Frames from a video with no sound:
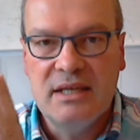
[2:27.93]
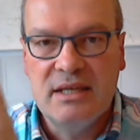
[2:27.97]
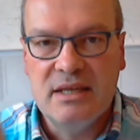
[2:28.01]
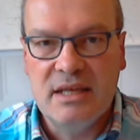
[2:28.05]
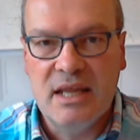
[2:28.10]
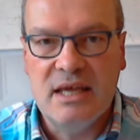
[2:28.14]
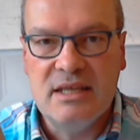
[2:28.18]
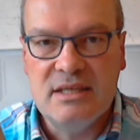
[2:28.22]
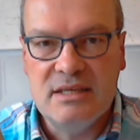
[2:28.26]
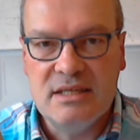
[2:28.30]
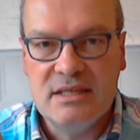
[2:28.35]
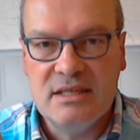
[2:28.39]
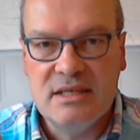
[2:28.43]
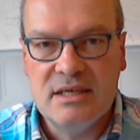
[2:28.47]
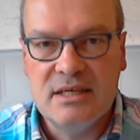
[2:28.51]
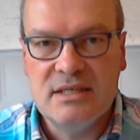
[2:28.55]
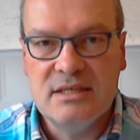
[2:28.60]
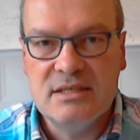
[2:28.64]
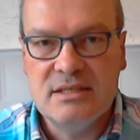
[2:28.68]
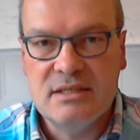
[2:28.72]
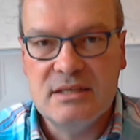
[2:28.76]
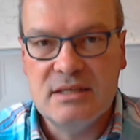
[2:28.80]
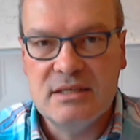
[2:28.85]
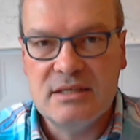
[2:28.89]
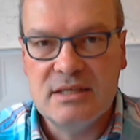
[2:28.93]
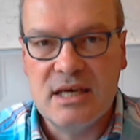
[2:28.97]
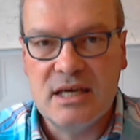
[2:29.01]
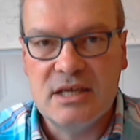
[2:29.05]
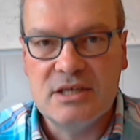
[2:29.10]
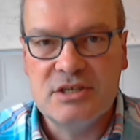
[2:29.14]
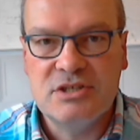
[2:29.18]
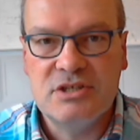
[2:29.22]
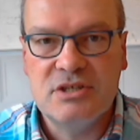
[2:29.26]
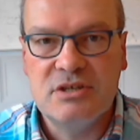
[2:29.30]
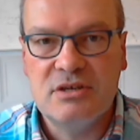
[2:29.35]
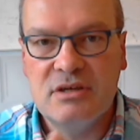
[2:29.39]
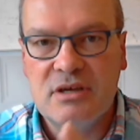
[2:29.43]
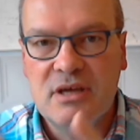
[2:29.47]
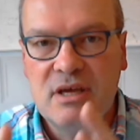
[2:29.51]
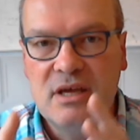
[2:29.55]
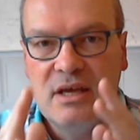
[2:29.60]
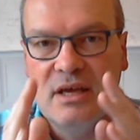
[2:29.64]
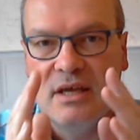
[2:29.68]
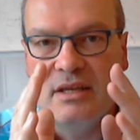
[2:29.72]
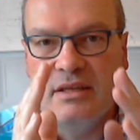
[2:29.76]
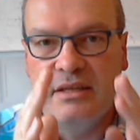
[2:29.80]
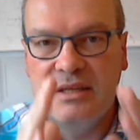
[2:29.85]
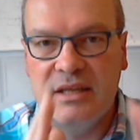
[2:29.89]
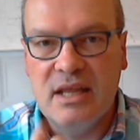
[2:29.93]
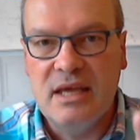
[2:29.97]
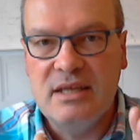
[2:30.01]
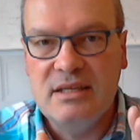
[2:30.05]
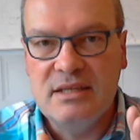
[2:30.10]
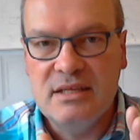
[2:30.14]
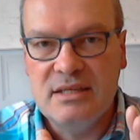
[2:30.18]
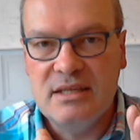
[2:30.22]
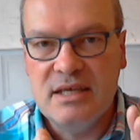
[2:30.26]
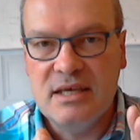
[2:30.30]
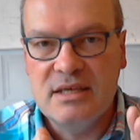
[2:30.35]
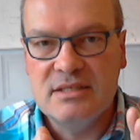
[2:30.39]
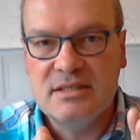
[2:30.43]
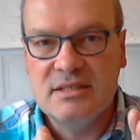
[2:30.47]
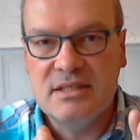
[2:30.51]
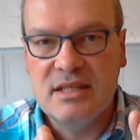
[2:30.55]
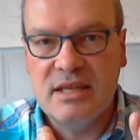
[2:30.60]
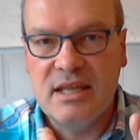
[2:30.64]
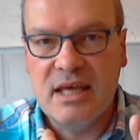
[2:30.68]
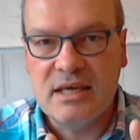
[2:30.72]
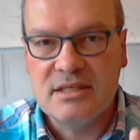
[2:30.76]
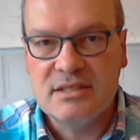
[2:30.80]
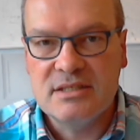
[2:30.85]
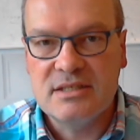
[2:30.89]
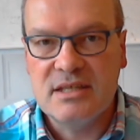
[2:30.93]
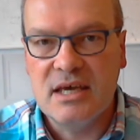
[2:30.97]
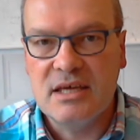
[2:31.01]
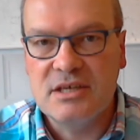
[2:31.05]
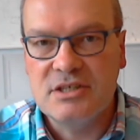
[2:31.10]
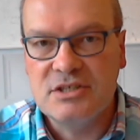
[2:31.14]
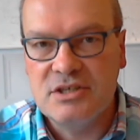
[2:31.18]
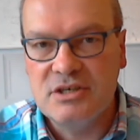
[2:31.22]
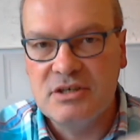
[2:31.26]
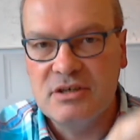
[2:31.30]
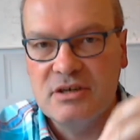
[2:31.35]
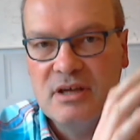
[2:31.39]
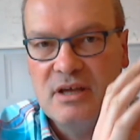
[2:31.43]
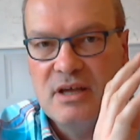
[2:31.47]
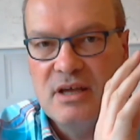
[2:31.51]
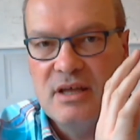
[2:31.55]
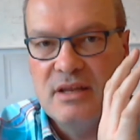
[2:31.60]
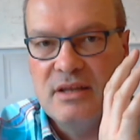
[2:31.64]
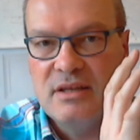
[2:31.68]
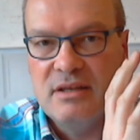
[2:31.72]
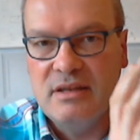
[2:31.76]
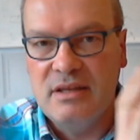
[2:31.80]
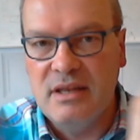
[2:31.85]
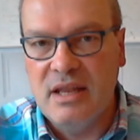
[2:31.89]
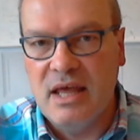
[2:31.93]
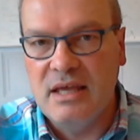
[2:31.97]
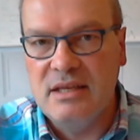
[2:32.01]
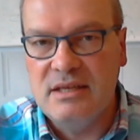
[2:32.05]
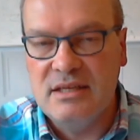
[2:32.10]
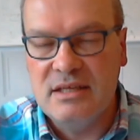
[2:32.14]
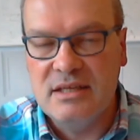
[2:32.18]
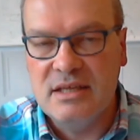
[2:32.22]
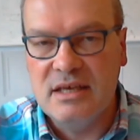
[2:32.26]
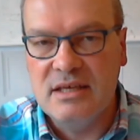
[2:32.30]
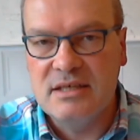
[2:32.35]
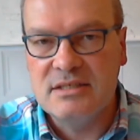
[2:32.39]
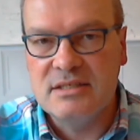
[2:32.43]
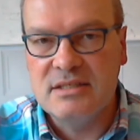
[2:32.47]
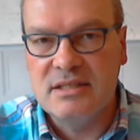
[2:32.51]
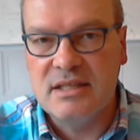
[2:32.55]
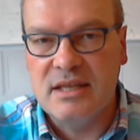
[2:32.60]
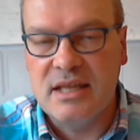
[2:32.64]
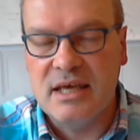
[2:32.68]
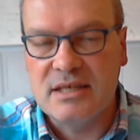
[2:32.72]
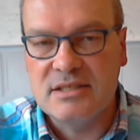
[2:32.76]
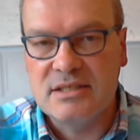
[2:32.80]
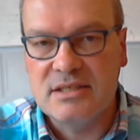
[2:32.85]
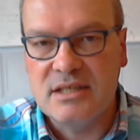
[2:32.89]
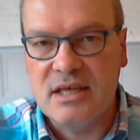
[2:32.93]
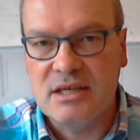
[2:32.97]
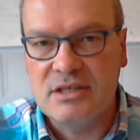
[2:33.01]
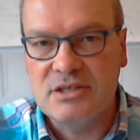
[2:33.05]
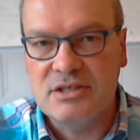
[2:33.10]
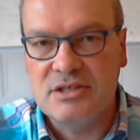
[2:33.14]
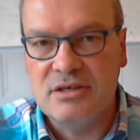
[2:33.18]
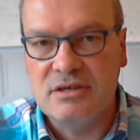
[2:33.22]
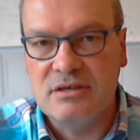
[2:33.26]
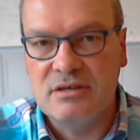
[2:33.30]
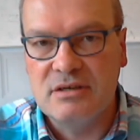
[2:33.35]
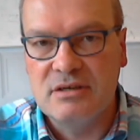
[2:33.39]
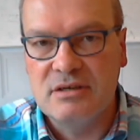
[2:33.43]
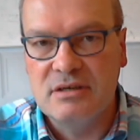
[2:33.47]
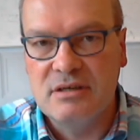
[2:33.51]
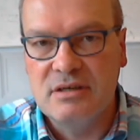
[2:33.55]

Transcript: 90 days in the tax year, 90 days in the next tax year, 90 days in the next tax year.